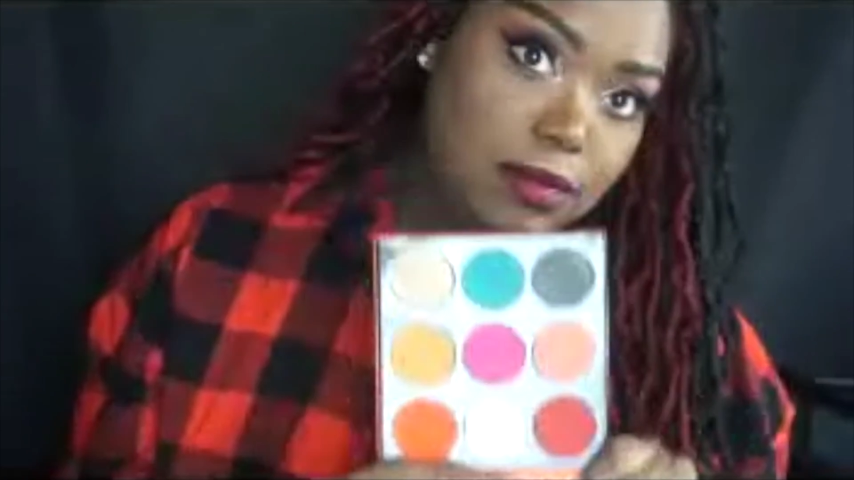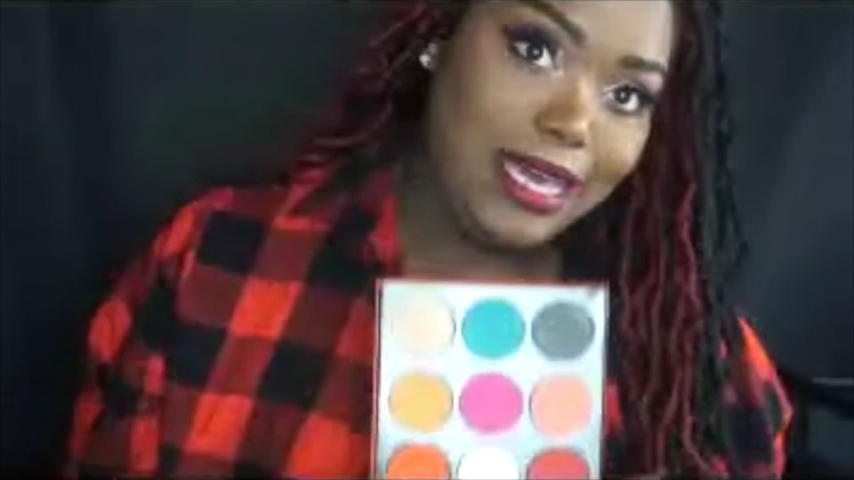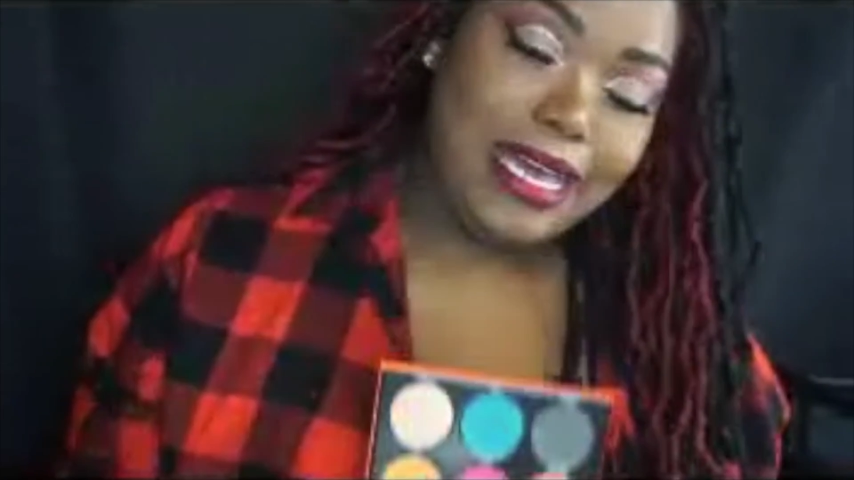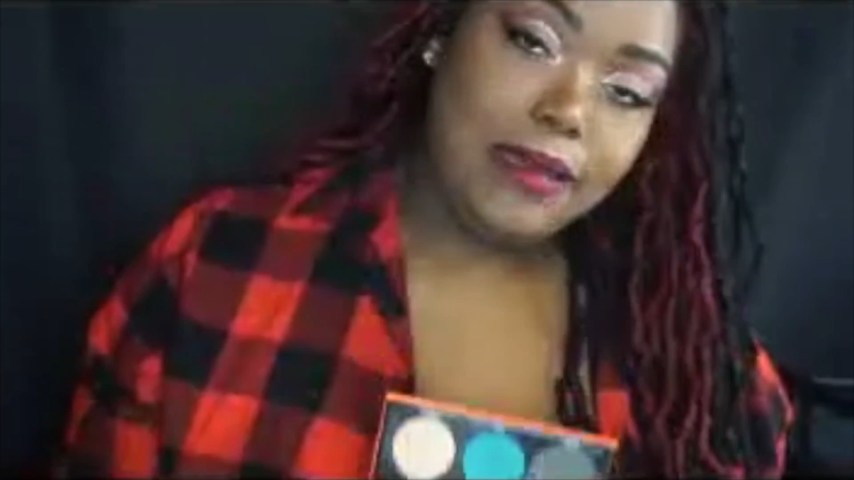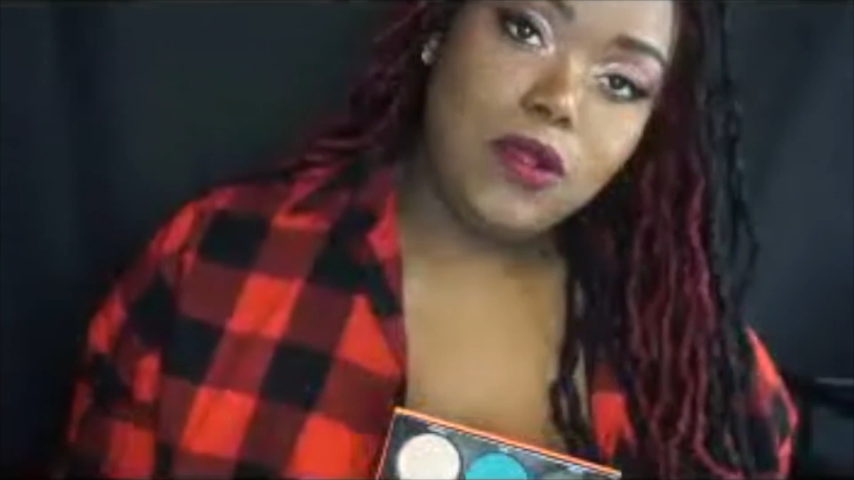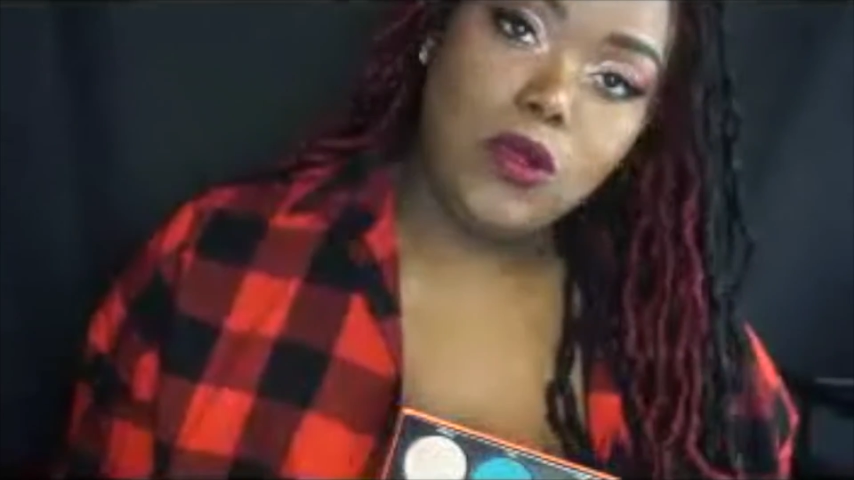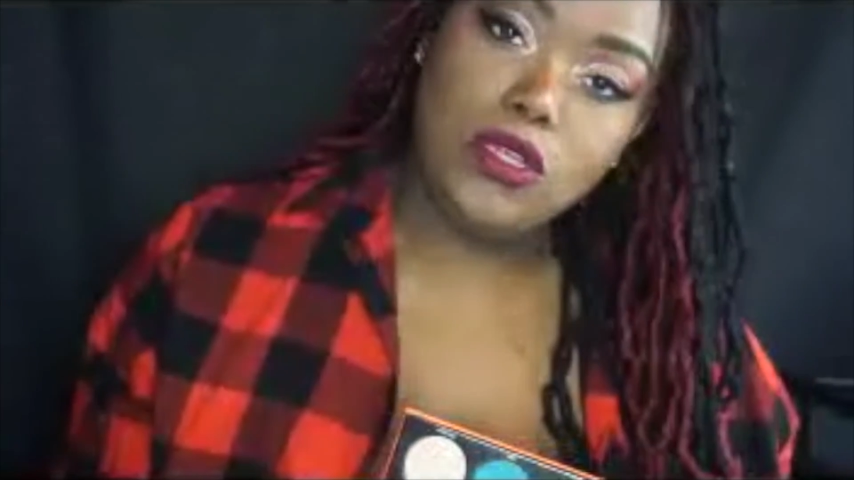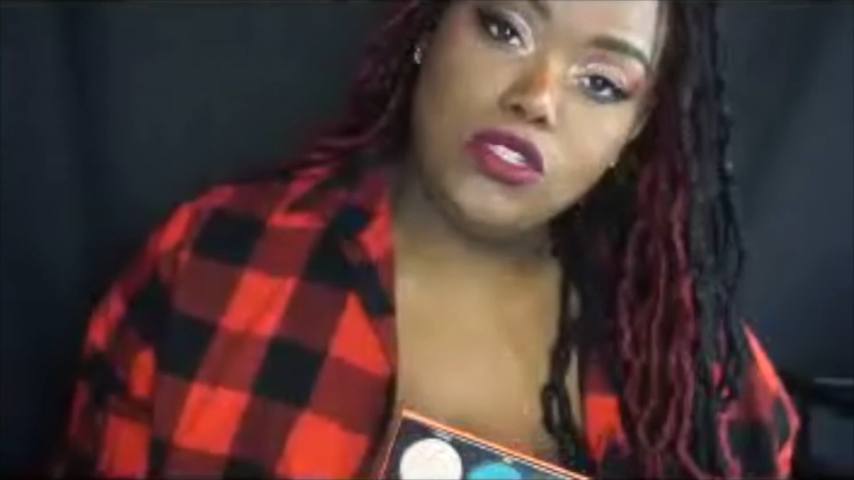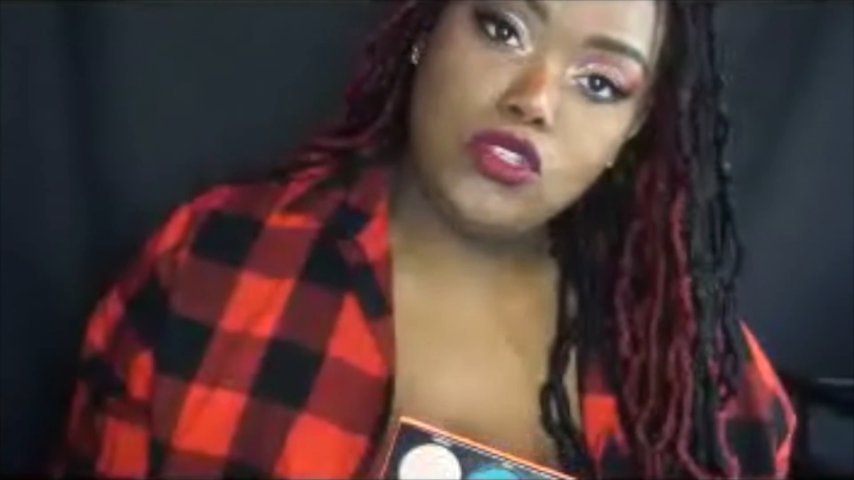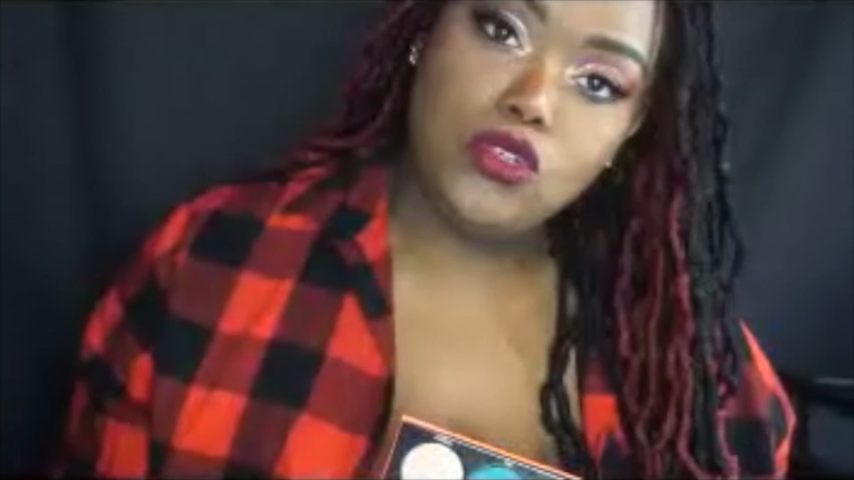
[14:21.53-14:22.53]
I'm
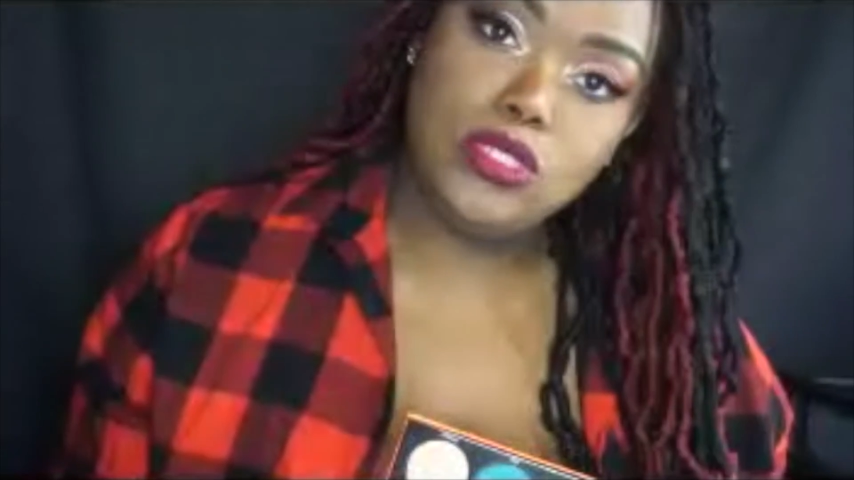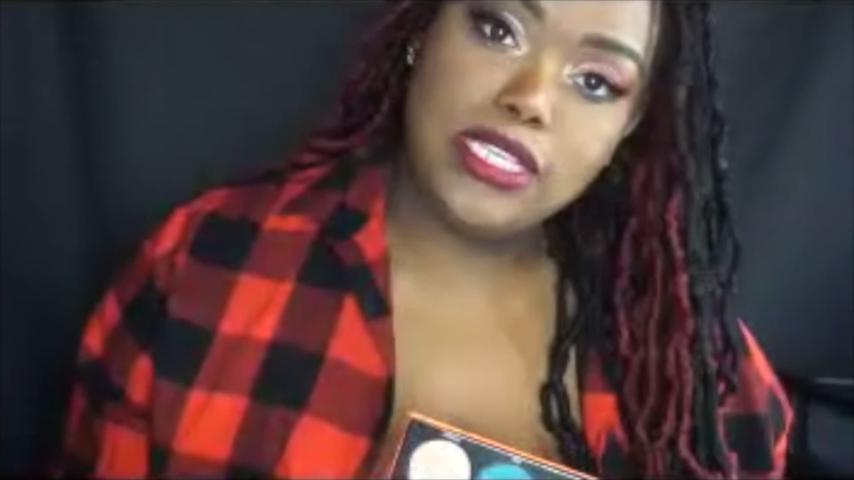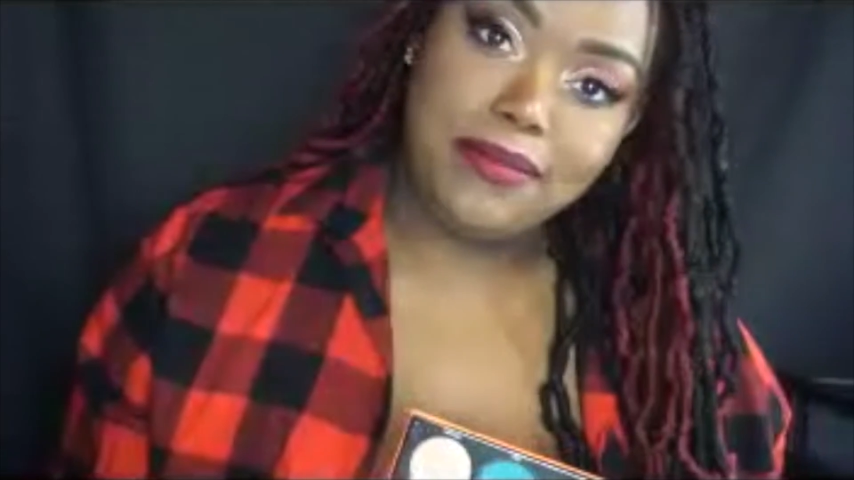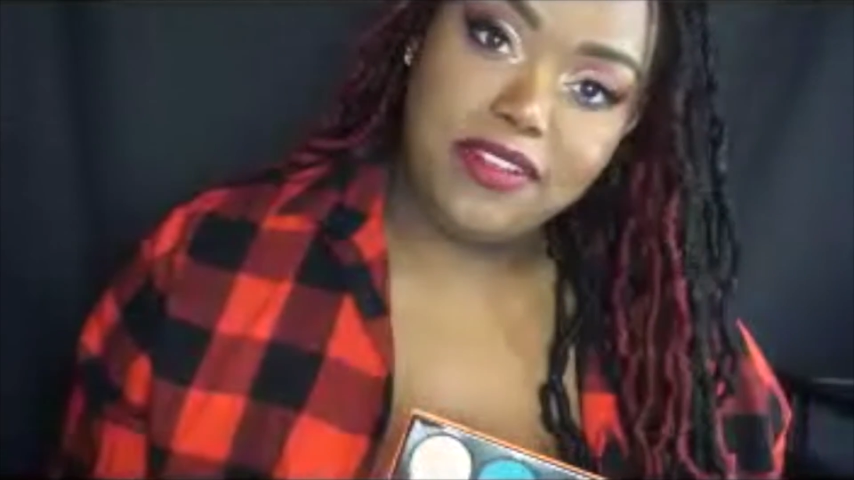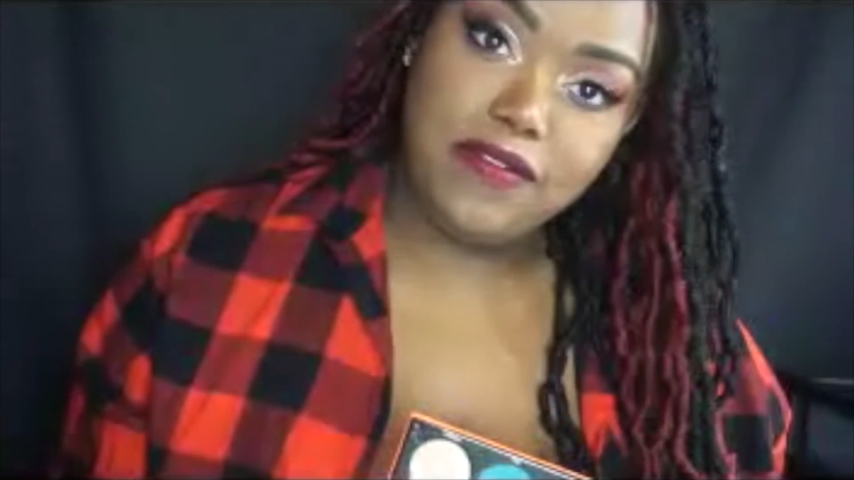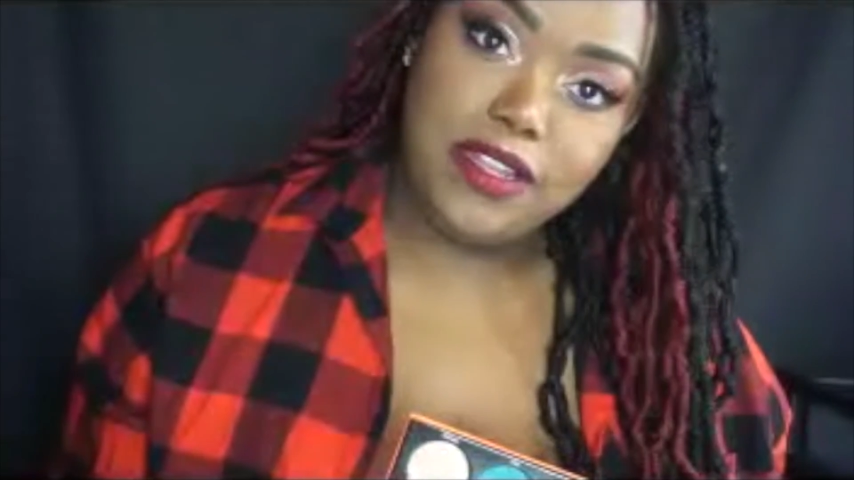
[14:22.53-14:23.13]
going to do separate